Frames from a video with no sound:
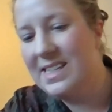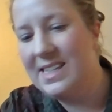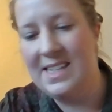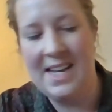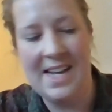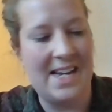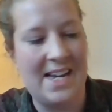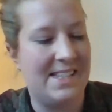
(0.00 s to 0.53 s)

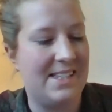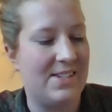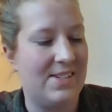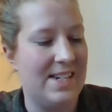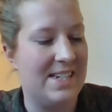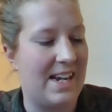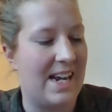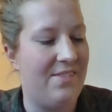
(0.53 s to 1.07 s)
Yeah,
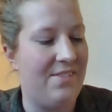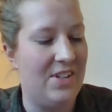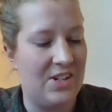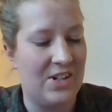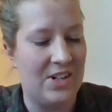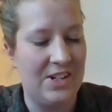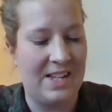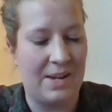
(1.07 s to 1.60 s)
strange. I haven't
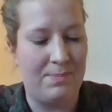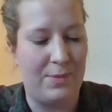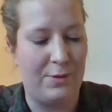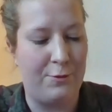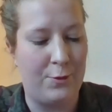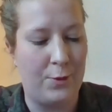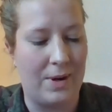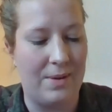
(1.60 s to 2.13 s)
heard it
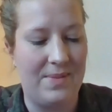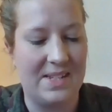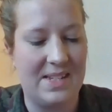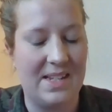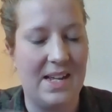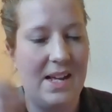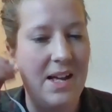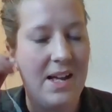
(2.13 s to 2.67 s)
before, but
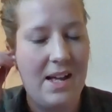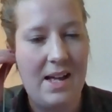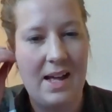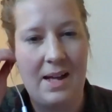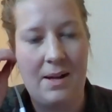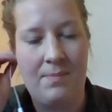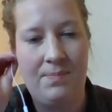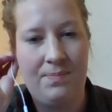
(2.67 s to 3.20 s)

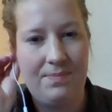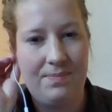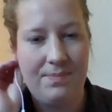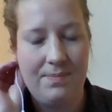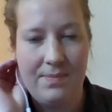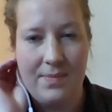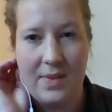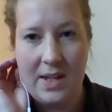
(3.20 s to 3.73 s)

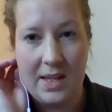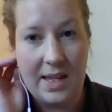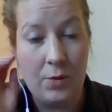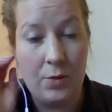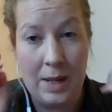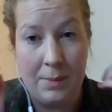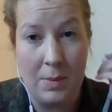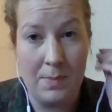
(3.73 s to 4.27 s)
can you
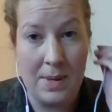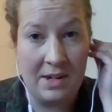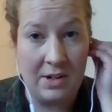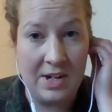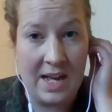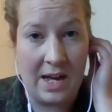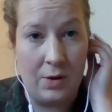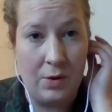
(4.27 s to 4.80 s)
hear me better now?